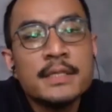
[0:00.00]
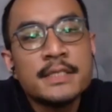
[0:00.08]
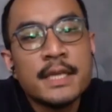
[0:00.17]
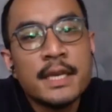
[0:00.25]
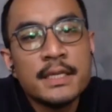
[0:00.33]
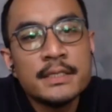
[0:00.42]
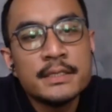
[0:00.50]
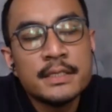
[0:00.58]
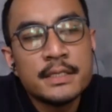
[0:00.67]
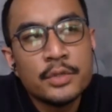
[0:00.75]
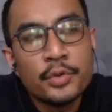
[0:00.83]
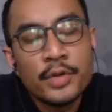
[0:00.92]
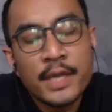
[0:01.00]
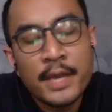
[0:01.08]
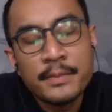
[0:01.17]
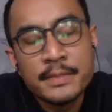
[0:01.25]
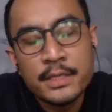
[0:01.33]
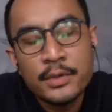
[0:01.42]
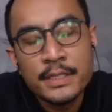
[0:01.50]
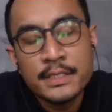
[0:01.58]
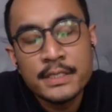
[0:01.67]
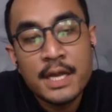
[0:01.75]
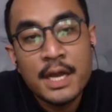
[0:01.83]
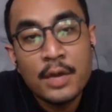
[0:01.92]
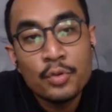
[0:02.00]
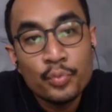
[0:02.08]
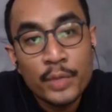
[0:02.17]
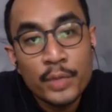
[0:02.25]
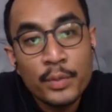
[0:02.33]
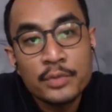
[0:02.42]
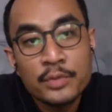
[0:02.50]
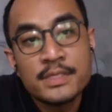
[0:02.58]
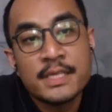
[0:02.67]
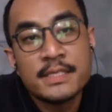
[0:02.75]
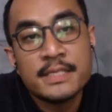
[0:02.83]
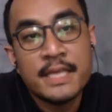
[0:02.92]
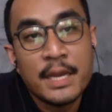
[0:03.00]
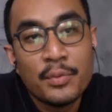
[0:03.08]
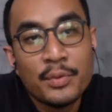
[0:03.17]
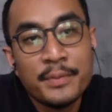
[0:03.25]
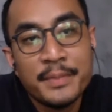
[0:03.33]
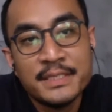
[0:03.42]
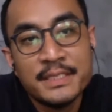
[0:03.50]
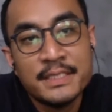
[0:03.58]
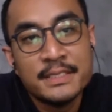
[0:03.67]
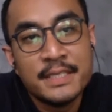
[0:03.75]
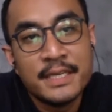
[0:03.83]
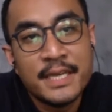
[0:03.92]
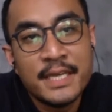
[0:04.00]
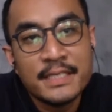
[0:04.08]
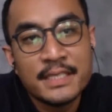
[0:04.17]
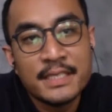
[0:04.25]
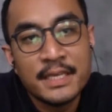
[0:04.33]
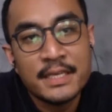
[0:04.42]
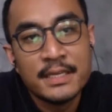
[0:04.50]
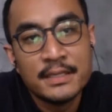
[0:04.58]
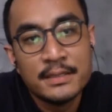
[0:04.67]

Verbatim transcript: challenge during MCO is how we want to sustain our business, and that's the thing.